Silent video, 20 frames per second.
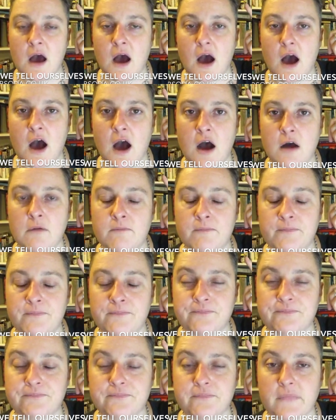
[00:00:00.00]

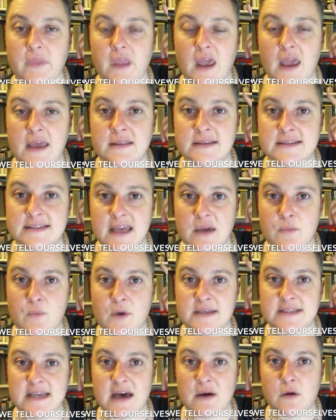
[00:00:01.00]
in the same way
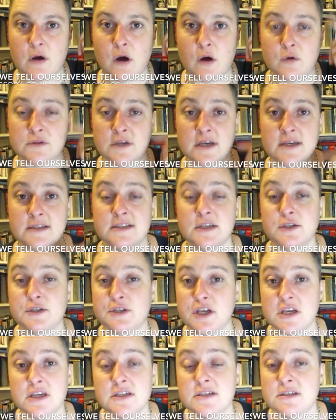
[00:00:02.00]
as alcohol does. So
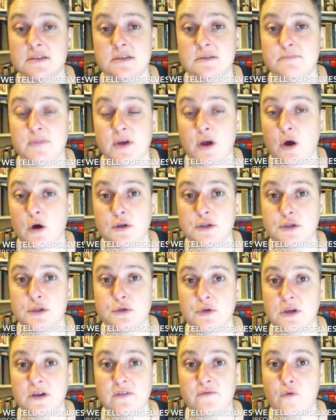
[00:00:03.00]
just because you
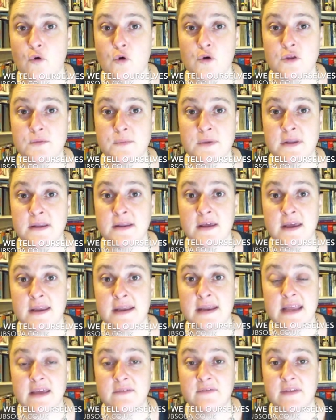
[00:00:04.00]
drink 4 of them in
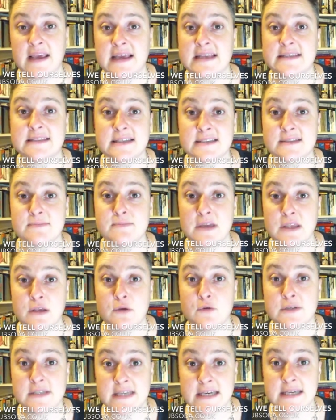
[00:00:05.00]
an evening, it doesn't mean
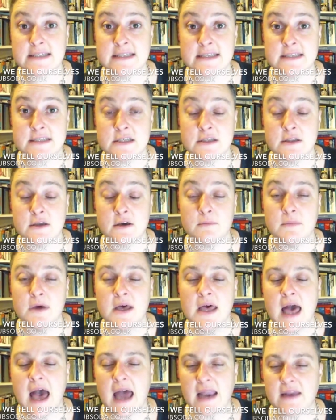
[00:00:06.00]
you're addicted to them.
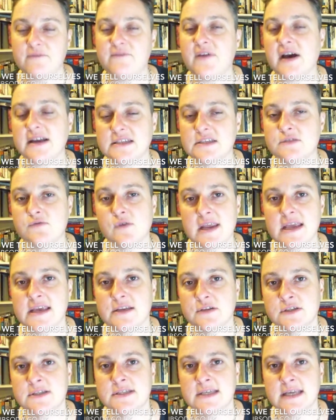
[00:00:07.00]
And in fact, it's really
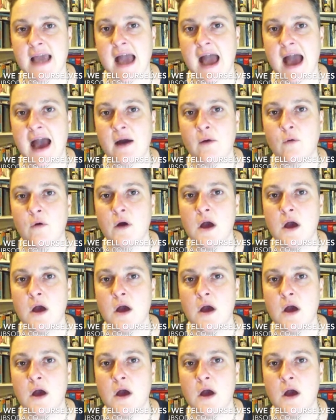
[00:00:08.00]
interesting how